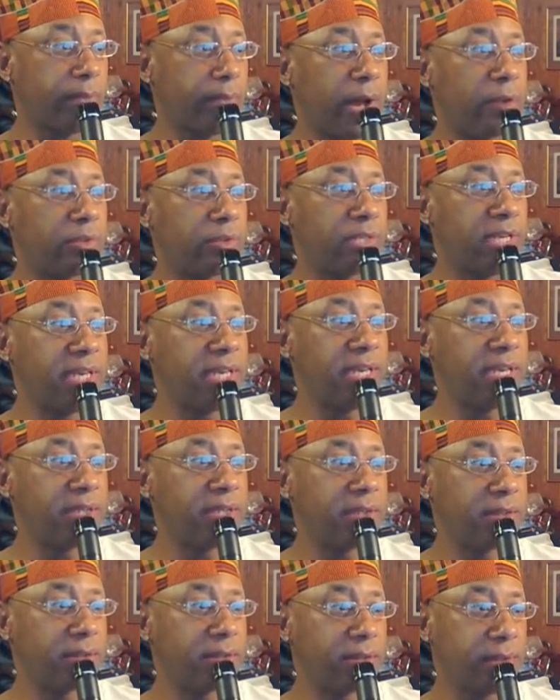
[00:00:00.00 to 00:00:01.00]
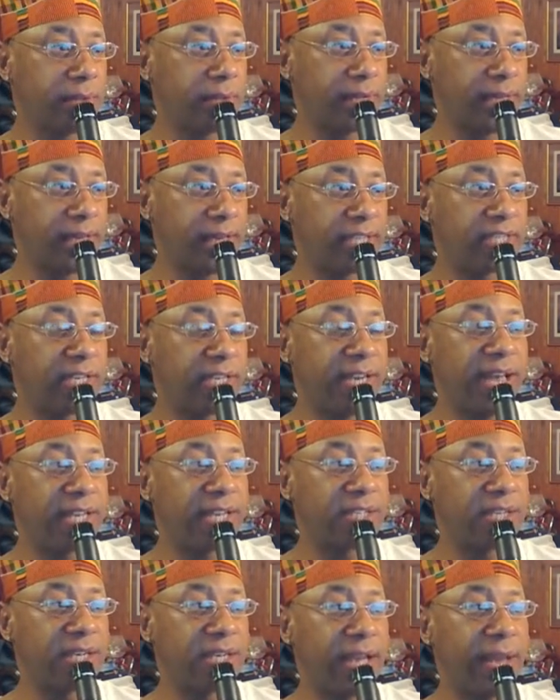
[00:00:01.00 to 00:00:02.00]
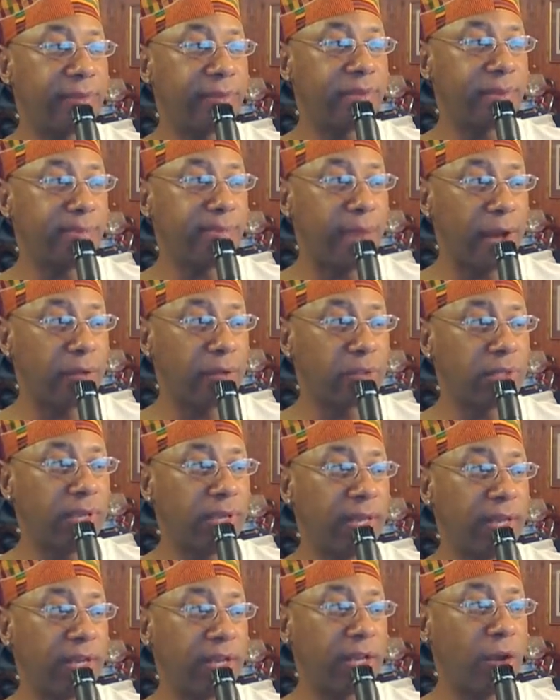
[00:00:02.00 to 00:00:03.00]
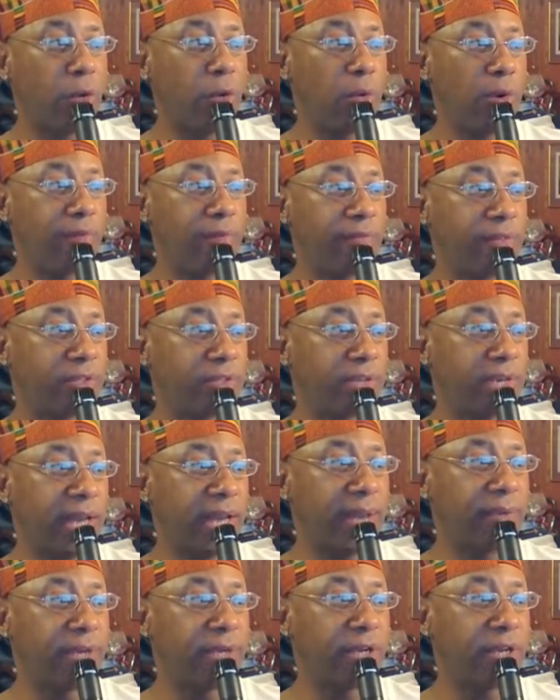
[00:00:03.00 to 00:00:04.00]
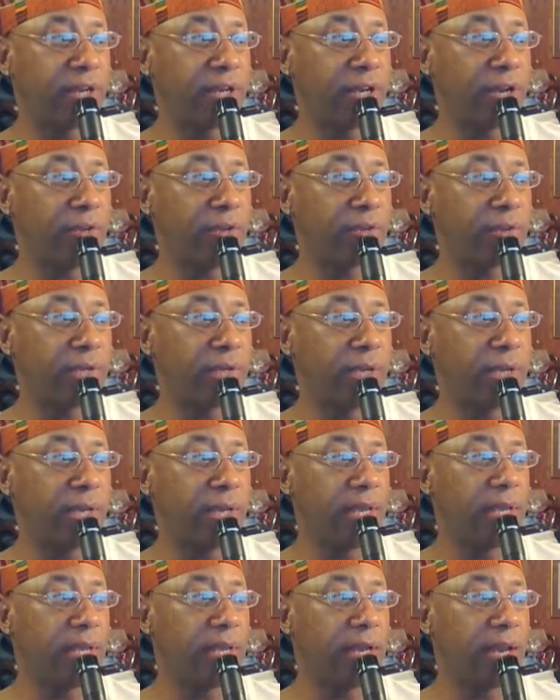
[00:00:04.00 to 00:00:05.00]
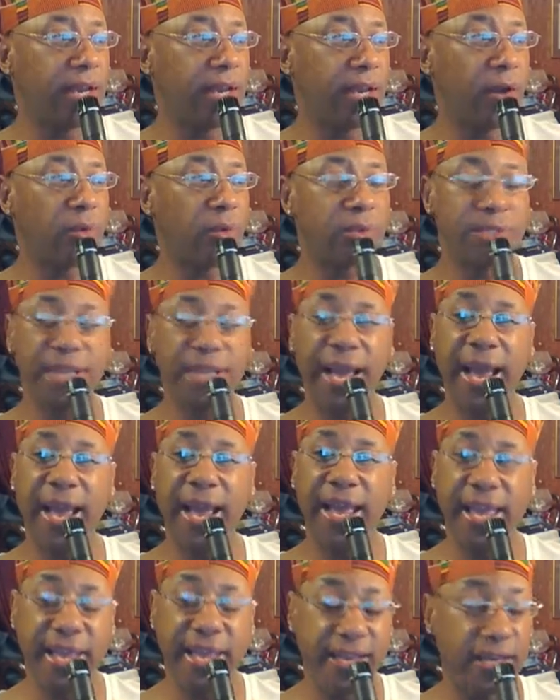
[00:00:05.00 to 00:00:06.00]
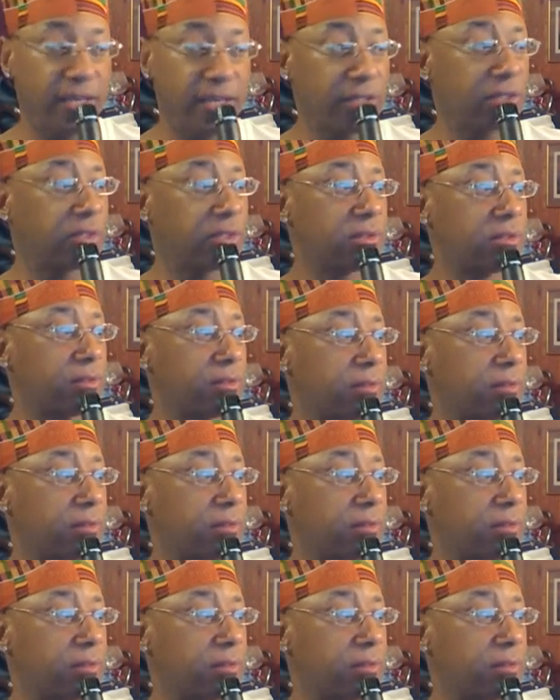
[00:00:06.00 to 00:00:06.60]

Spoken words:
Maltese is the national language of Malta and the co-official language of the country, alongside English,